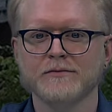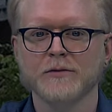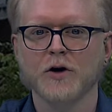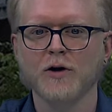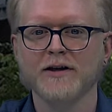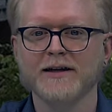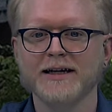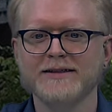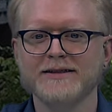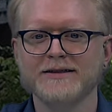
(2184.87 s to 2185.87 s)
Calling the
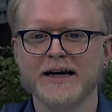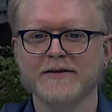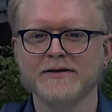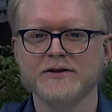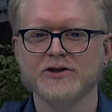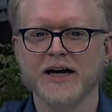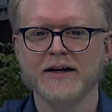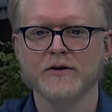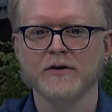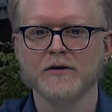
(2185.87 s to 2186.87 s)
latest deaths in the
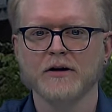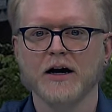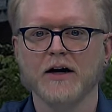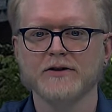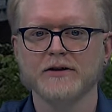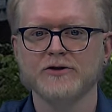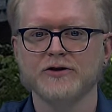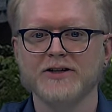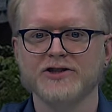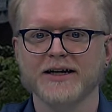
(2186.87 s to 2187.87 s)
Channel utterly
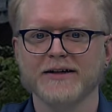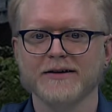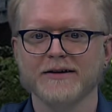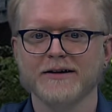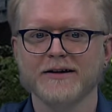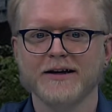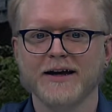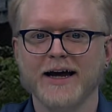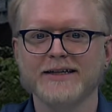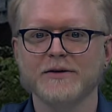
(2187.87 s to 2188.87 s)
tragic,
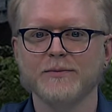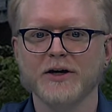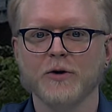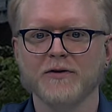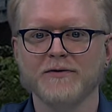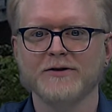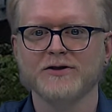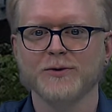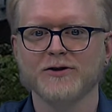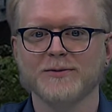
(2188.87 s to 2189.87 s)
SNP Home Affairs
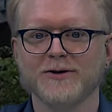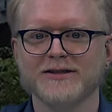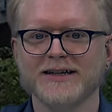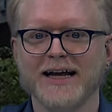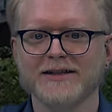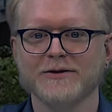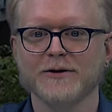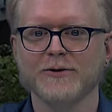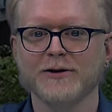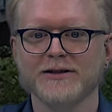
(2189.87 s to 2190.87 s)
spokesperson Alison
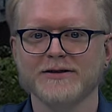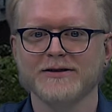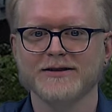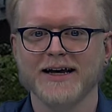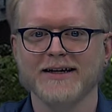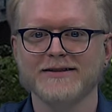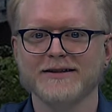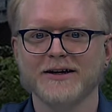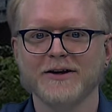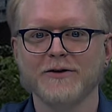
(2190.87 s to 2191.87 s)
Thewliss said,
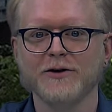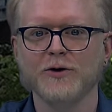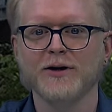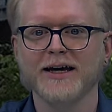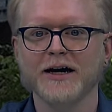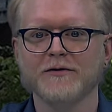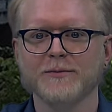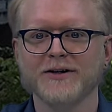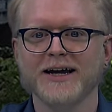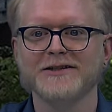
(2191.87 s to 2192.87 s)
"The UK
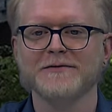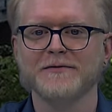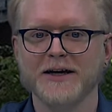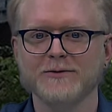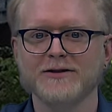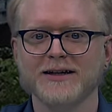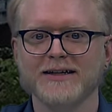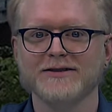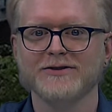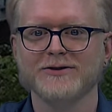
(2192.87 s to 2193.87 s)
government has failed to
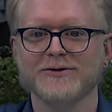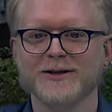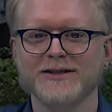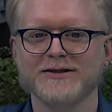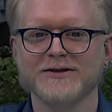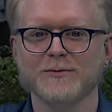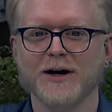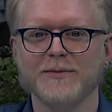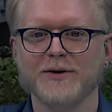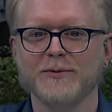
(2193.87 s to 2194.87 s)
listen to the reasons
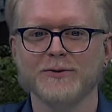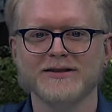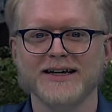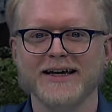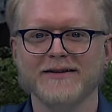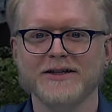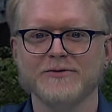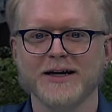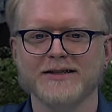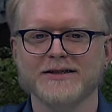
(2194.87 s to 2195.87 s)
why people take these
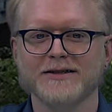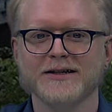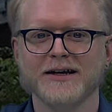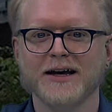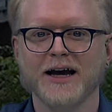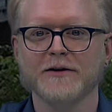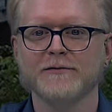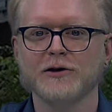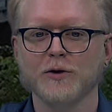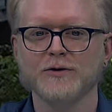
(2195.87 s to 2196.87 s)
risks and have
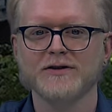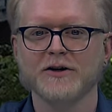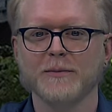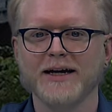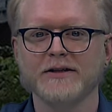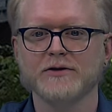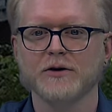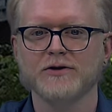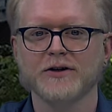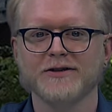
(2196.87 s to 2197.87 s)
closed their minds to
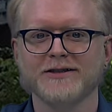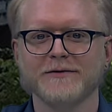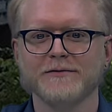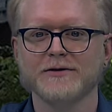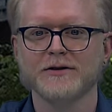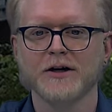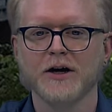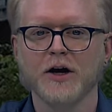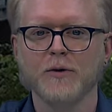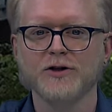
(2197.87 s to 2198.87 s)
alternatives
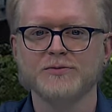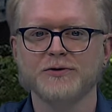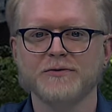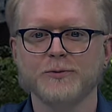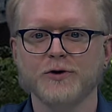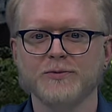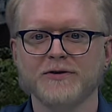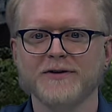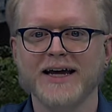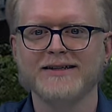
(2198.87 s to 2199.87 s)
which would
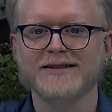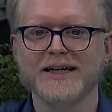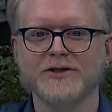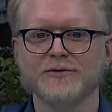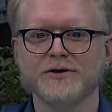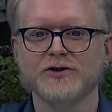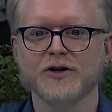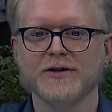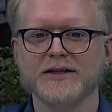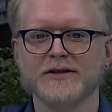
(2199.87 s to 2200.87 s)
prevent dangerous
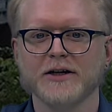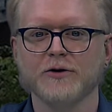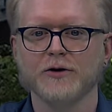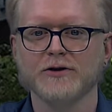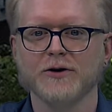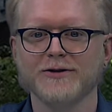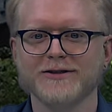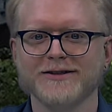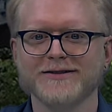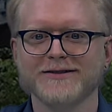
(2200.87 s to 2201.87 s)
journeys across
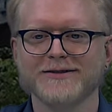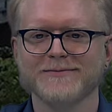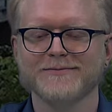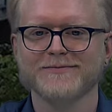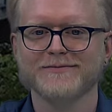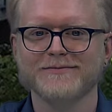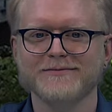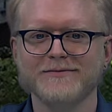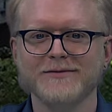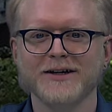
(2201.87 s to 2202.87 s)
continents."
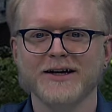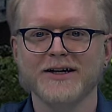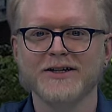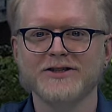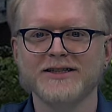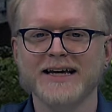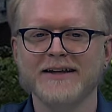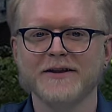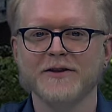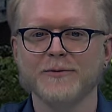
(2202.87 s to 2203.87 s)
She said
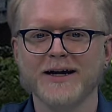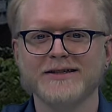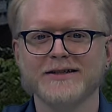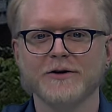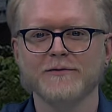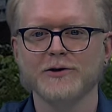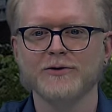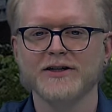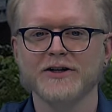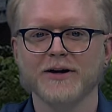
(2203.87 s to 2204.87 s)
that the risk of
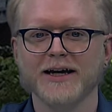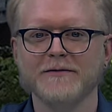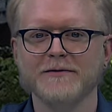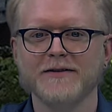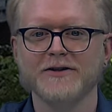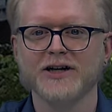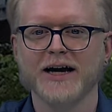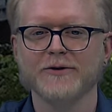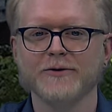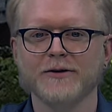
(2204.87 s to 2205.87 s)
losing your life in the
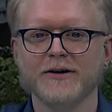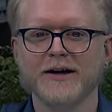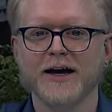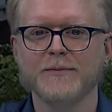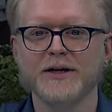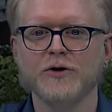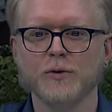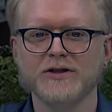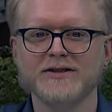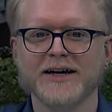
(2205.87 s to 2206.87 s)
Channel had been no
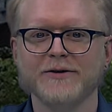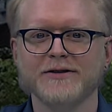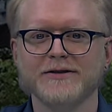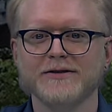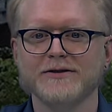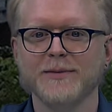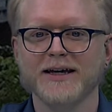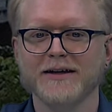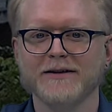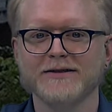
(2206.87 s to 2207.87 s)
deterrent to
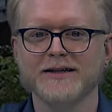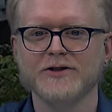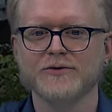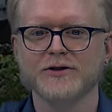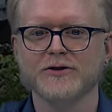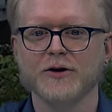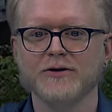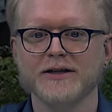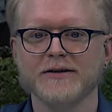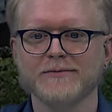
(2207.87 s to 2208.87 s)
making this dangerous crossing.